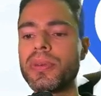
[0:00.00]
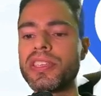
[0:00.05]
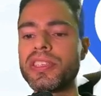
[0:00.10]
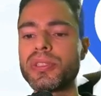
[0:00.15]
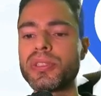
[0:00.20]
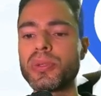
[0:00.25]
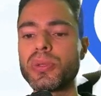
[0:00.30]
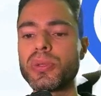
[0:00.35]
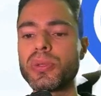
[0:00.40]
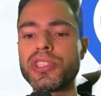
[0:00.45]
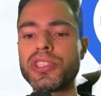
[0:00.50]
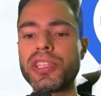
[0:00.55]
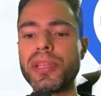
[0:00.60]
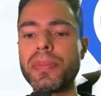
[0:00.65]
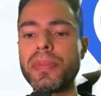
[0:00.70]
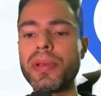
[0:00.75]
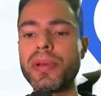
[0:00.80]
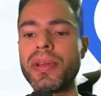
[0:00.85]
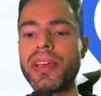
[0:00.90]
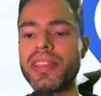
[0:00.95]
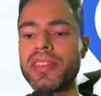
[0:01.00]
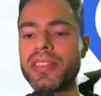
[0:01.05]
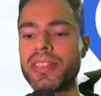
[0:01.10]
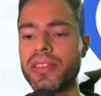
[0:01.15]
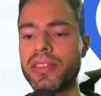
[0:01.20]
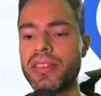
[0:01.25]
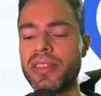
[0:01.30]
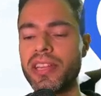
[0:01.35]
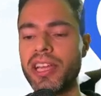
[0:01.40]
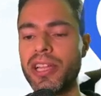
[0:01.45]
is to
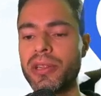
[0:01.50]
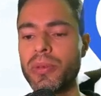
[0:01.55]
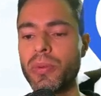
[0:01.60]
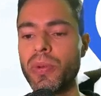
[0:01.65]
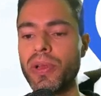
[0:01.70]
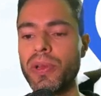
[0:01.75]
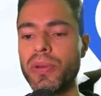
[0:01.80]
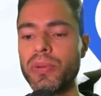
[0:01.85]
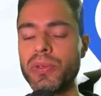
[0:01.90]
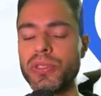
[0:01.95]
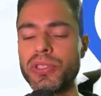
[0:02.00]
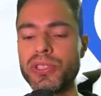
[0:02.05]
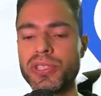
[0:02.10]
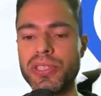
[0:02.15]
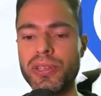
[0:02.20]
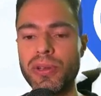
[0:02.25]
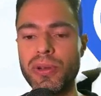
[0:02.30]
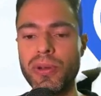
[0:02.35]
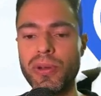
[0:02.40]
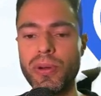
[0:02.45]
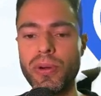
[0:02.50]
simulate that we lose